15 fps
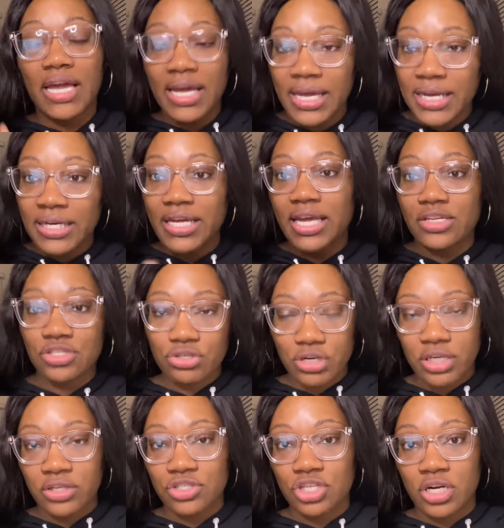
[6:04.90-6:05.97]
and entering
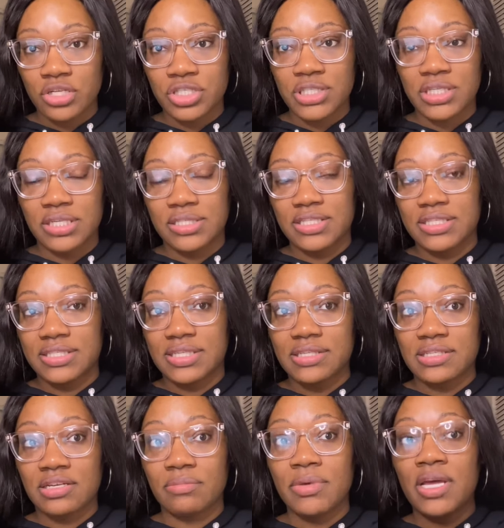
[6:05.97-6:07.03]
the charges into the
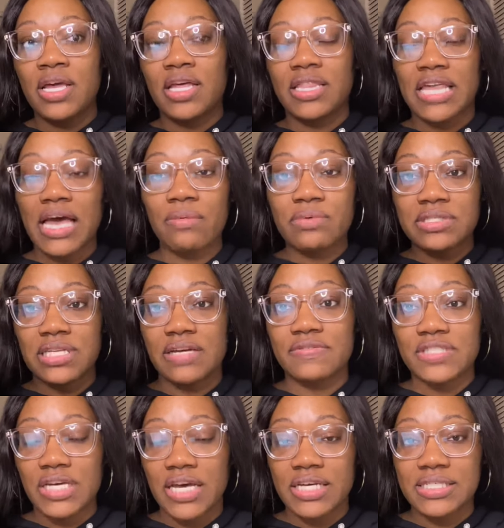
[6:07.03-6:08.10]
system. That was left
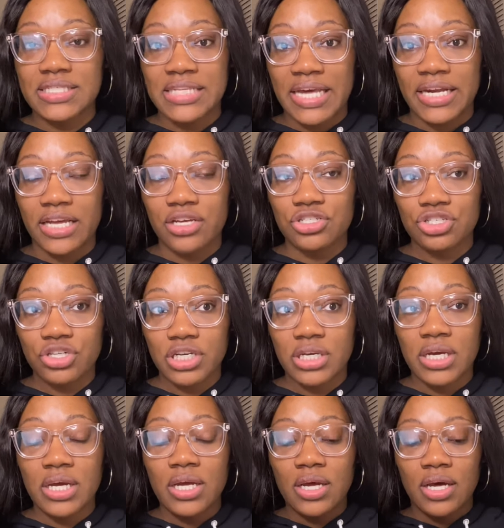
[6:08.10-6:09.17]
to us data entry
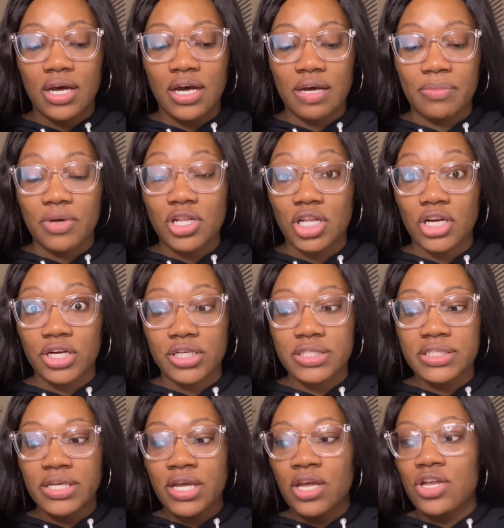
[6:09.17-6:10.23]
um,
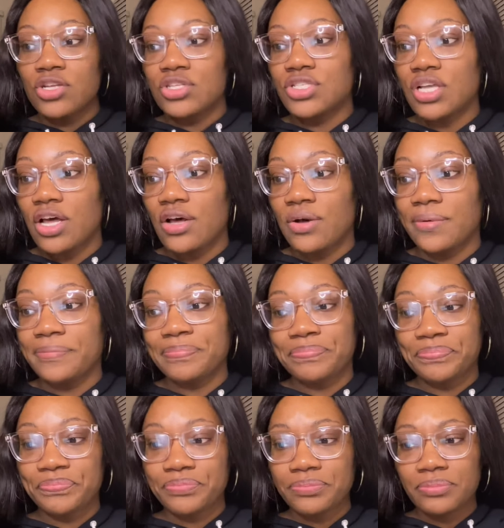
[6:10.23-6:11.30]
clerks. So
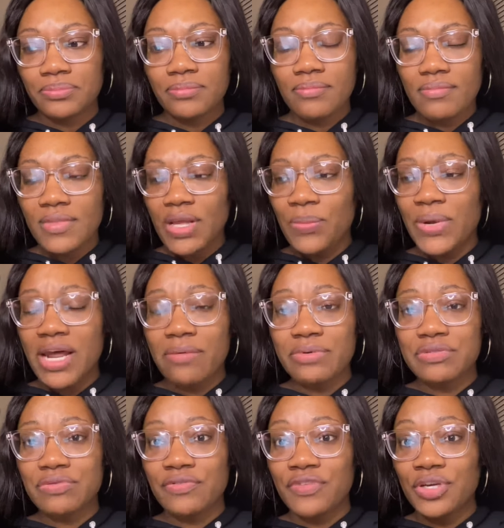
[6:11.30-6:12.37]
when I was
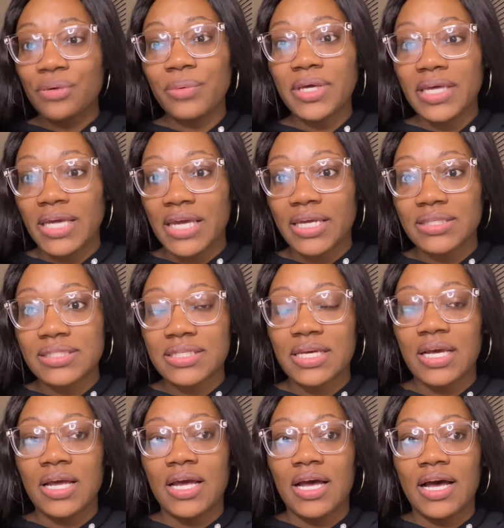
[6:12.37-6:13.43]
reviewing it,
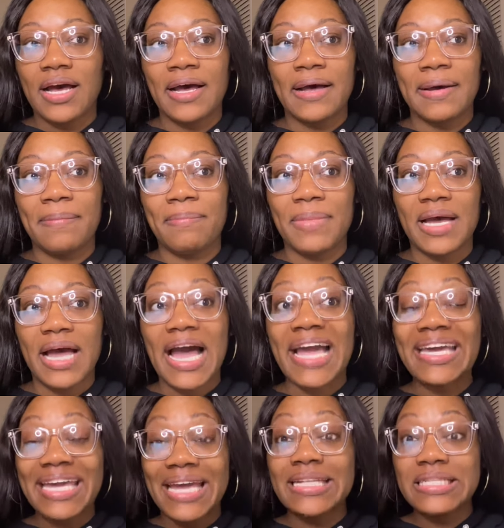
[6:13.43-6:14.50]
um, I
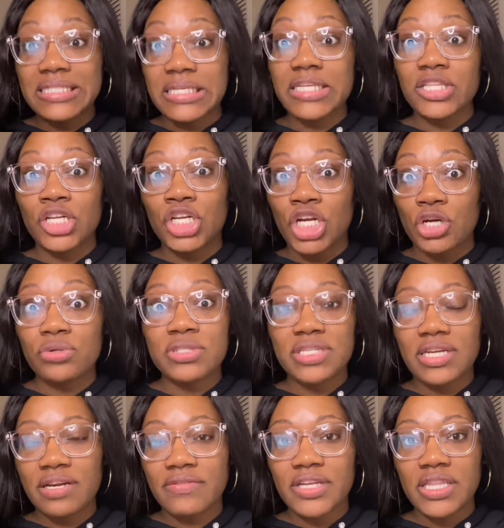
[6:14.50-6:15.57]
can see the notes and
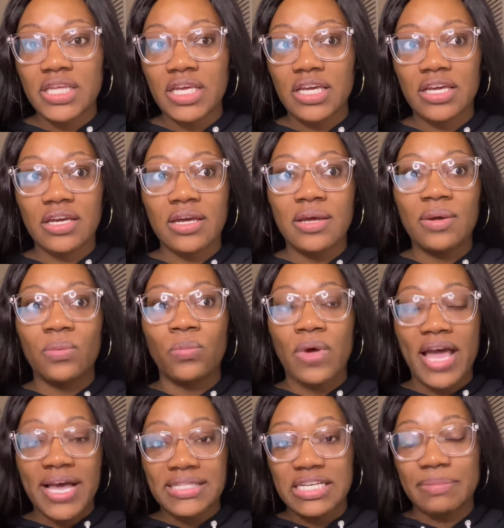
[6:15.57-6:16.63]
everything
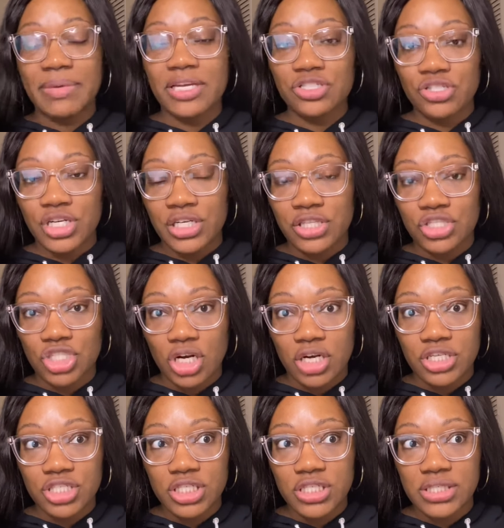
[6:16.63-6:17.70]
as I'm entering the
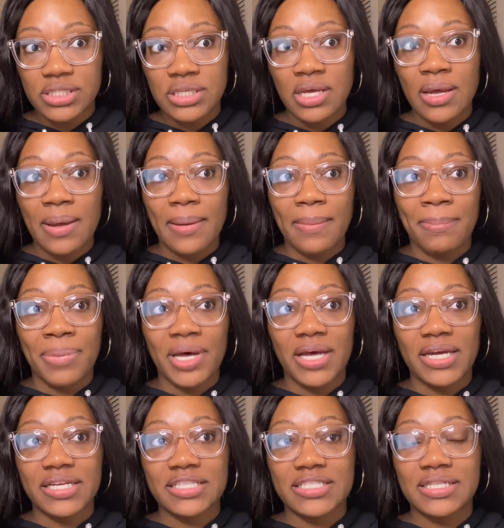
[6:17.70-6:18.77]
charges,
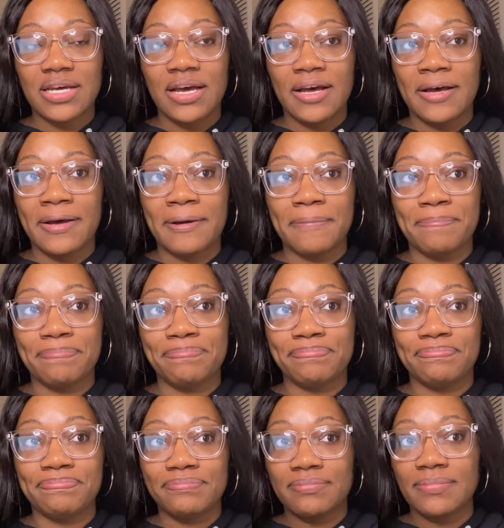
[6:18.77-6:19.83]
but
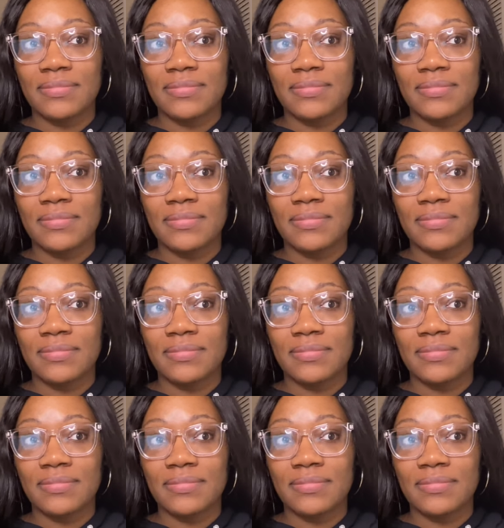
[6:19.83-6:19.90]
um,